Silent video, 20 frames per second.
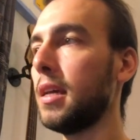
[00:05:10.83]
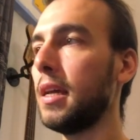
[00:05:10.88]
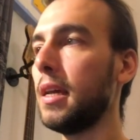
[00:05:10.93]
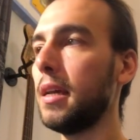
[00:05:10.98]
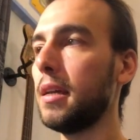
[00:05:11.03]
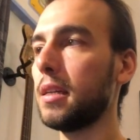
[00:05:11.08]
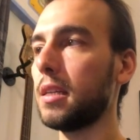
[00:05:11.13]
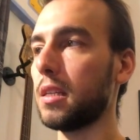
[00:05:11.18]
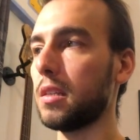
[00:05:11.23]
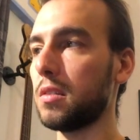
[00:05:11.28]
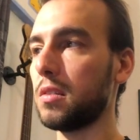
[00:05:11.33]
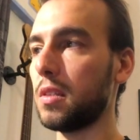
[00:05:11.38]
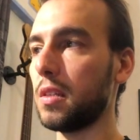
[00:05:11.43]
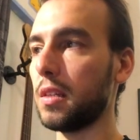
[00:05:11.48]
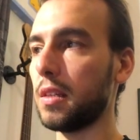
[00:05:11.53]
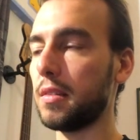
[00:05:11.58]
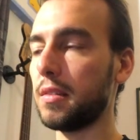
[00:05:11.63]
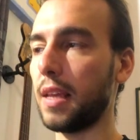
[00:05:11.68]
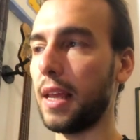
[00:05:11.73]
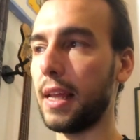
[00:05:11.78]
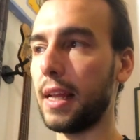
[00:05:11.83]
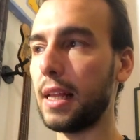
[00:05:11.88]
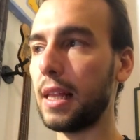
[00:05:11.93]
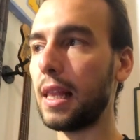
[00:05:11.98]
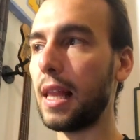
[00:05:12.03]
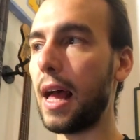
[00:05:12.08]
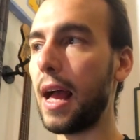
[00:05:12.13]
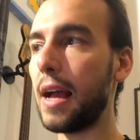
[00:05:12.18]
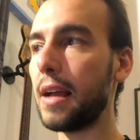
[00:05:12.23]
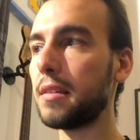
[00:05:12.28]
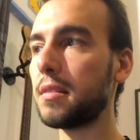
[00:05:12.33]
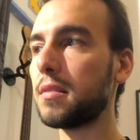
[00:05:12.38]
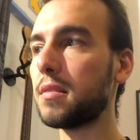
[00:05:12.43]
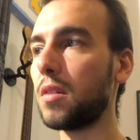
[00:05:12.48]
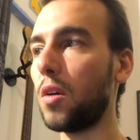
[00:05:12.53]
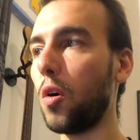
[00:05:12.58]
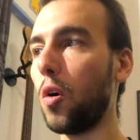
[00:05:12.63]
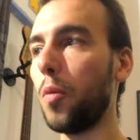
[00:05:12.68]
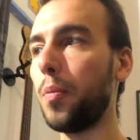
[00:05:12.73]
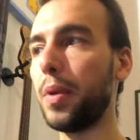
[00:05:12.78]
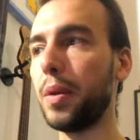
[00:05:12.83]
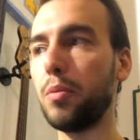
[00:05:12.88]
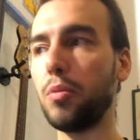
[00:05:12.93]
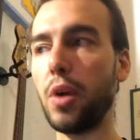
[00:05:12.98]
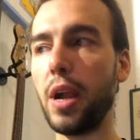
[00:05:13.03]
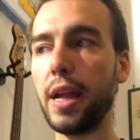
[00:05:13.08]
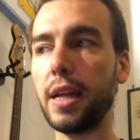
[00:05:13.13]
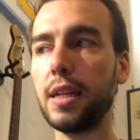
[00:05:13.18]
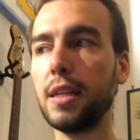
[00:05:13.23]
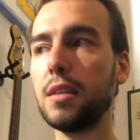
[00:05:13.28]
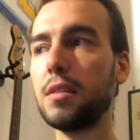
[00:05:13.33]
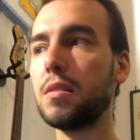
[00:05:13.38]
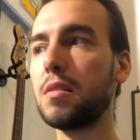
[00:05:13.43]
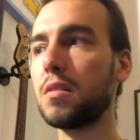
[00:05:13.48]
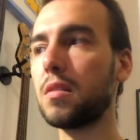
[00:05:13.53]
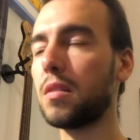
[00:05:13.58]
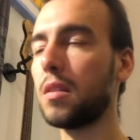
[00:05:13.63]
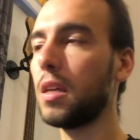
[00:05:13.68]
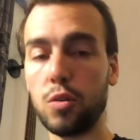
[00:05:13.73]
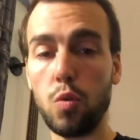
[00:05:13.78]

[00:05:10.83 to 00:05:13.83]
I'm going to say class, open brackets,